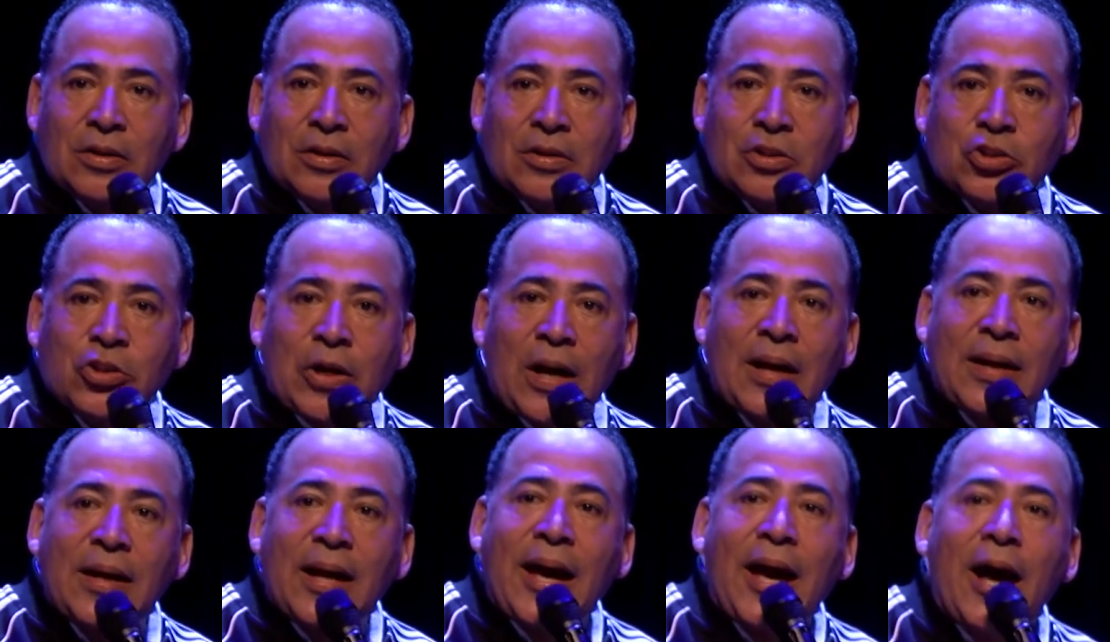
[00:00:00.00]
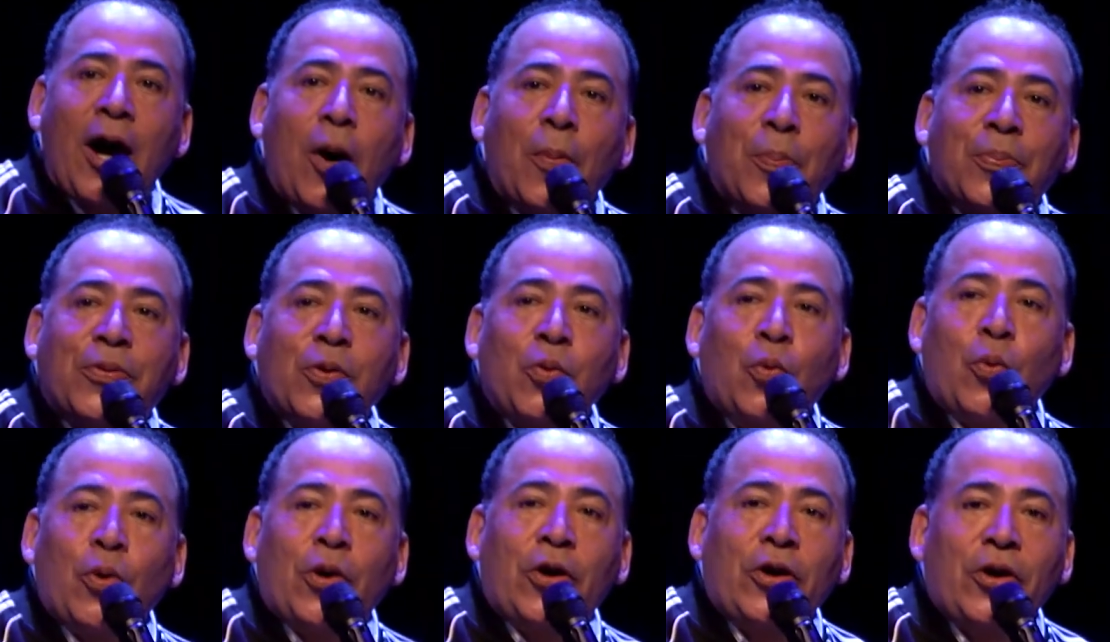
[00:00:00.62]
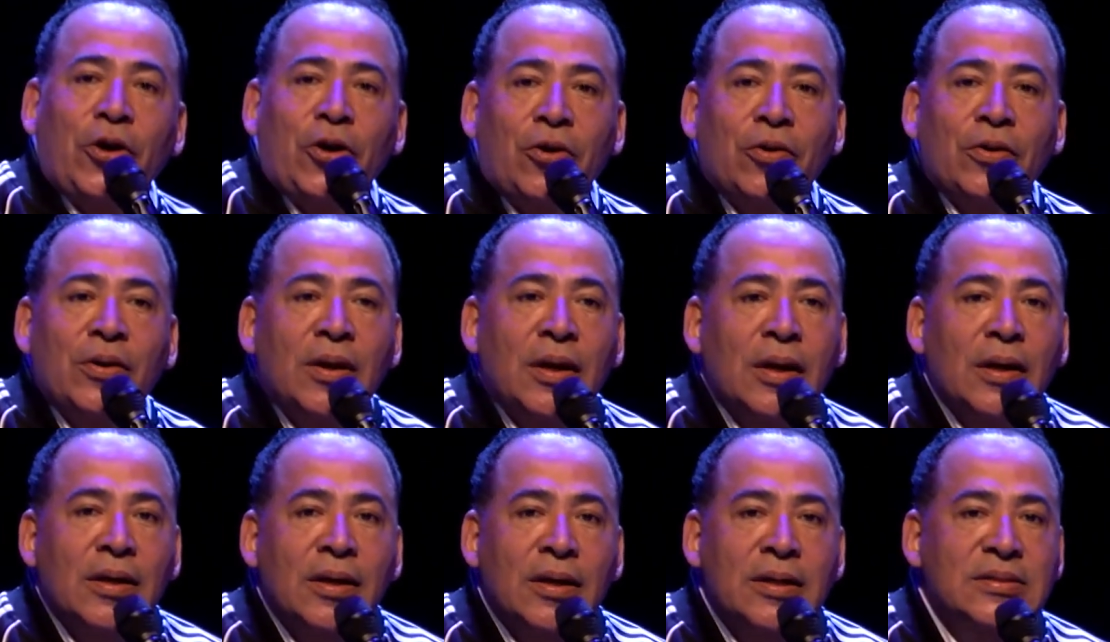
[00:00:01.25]
trying to help the world
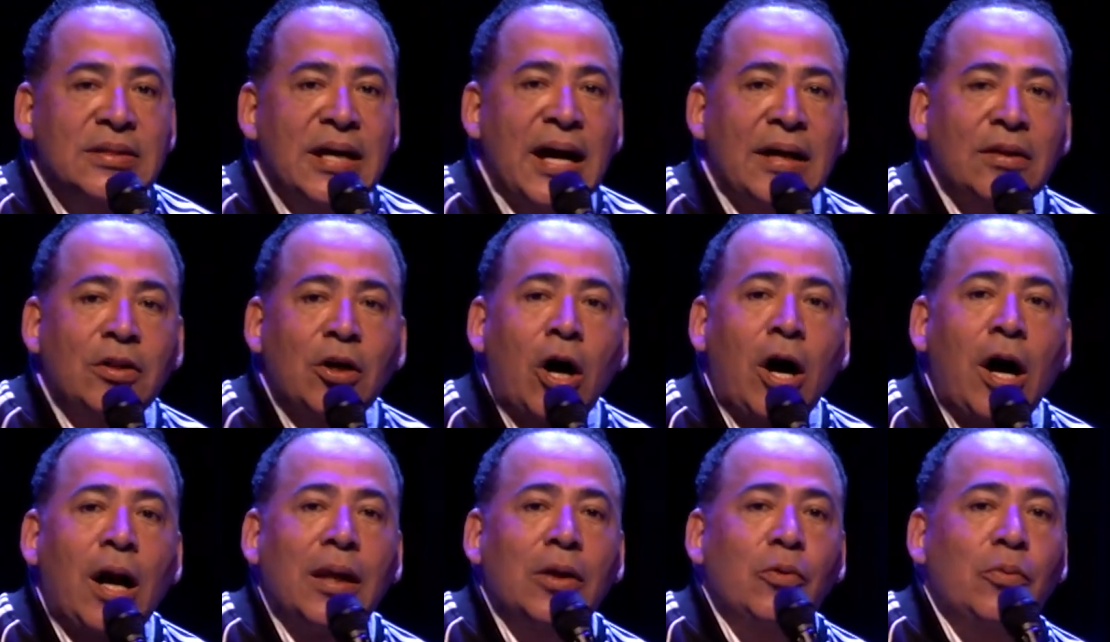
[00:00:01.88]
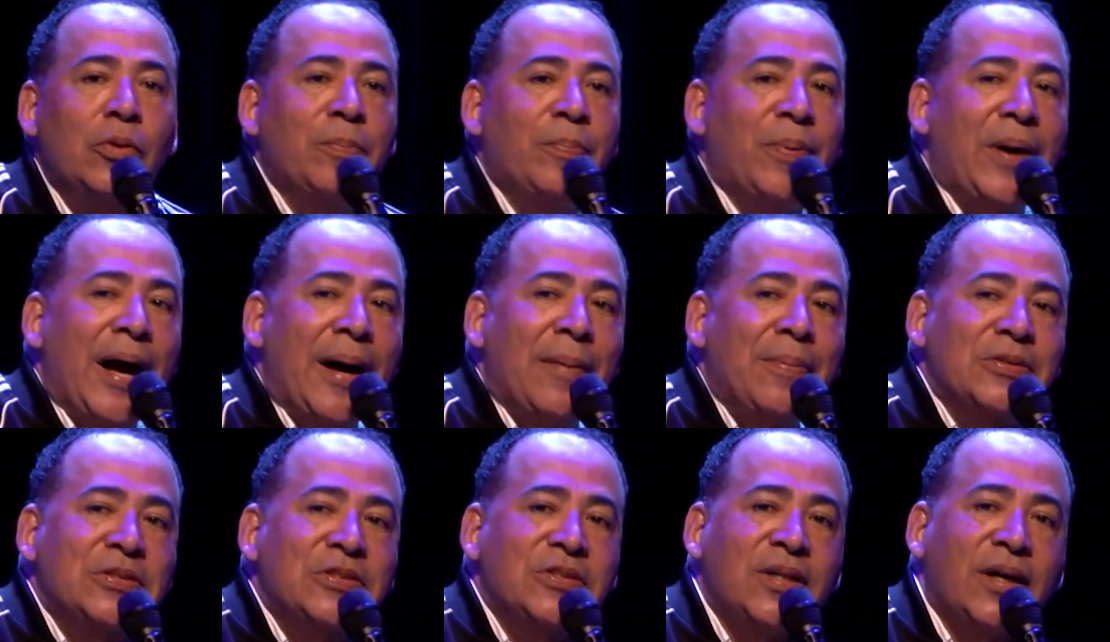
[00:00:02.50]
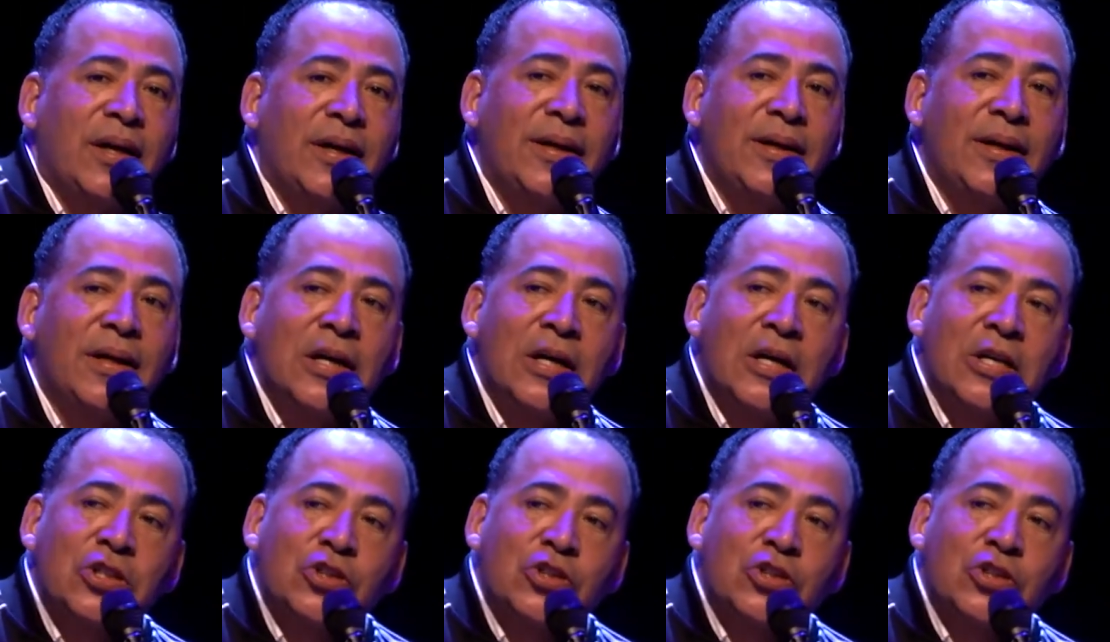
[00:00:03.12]
because I had the Hollywood Bible study,